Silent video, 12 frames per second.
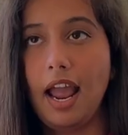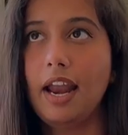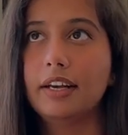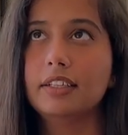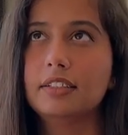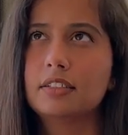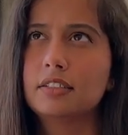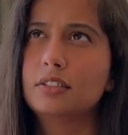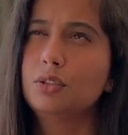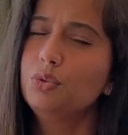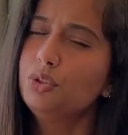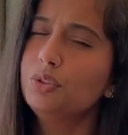and it's
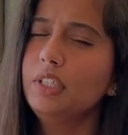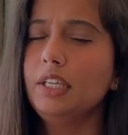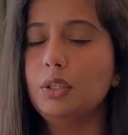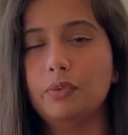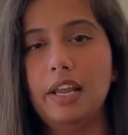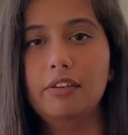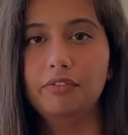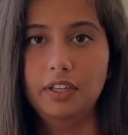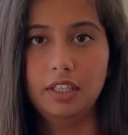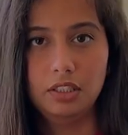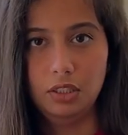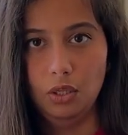usually 12
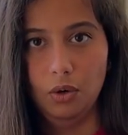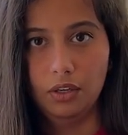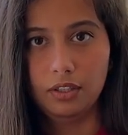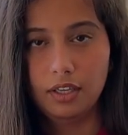weeks long.